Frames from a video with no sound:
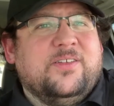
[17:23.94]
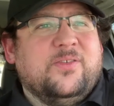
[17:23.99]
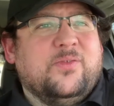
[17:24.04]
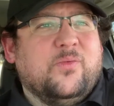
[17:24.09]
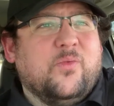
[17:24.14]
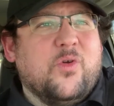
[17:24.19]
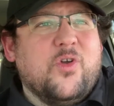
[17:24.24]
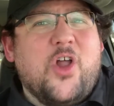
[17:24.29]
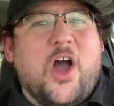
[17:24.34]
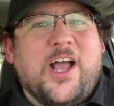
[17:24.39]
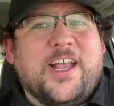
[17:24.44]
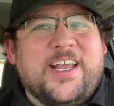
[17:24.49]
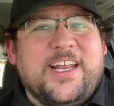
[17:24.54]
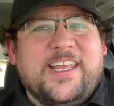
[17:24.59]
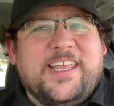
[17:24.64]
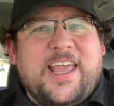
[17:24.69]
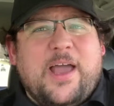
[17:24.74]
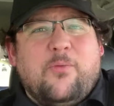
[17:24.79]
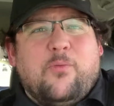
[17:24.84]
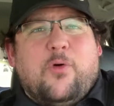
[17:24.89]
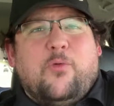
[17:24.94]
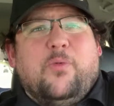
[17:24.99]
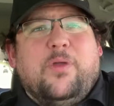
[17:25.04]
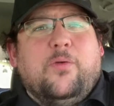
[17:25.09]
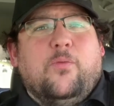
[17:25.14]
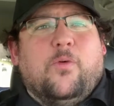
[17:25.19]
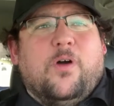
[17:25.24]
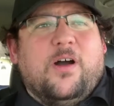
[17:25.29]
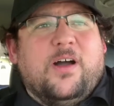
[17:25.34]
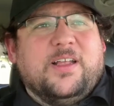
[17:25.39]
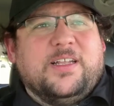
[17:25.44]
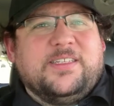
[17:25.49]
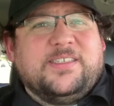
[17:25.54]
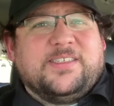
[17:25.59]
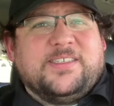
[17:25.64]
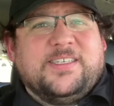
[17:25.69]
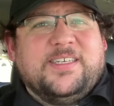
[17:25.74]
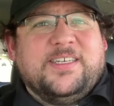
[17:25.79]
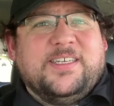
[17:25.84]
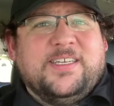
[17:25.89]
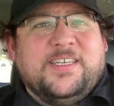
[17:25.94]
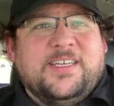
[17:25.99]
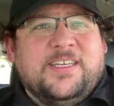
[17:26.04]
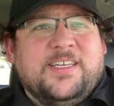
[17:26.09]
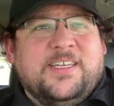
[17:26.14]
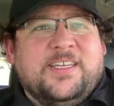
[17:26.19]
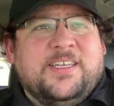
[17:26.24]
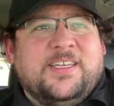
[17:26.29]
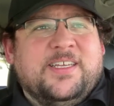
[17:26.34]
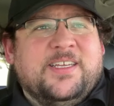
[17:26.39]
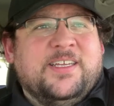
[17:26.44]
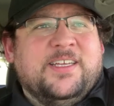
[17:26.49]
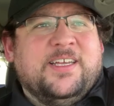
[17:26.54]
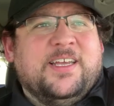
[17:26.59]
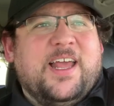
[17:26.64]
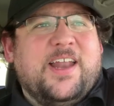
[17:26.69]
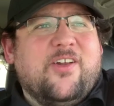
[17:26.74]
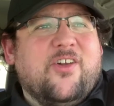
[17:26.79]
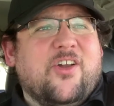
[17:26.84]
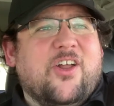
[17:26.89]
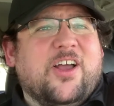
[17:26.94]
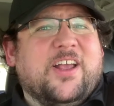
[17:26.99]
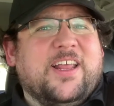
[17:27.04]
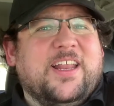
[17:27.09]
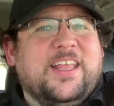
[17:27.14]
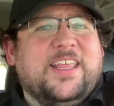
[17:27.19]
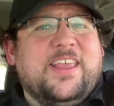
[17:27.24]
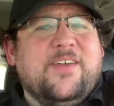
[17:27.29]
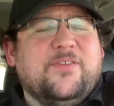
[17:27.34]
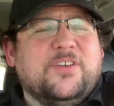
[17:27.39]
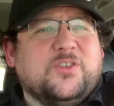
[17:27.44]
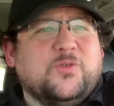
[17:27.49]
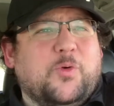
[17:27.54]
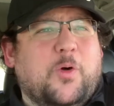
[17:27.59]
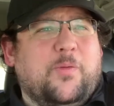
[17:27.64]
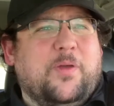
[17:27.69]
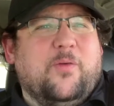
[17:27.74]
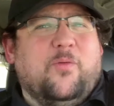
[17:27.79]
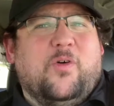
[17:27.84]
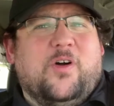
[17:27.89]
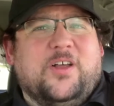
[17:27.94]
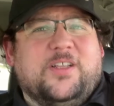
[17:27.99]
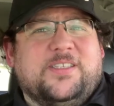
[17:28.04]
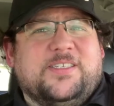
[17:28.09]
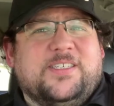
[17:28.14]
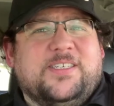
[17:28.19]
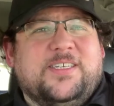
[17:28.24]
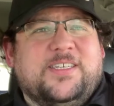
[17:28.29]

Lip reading: we're not going to get what we want, and they're not going to give us what we want.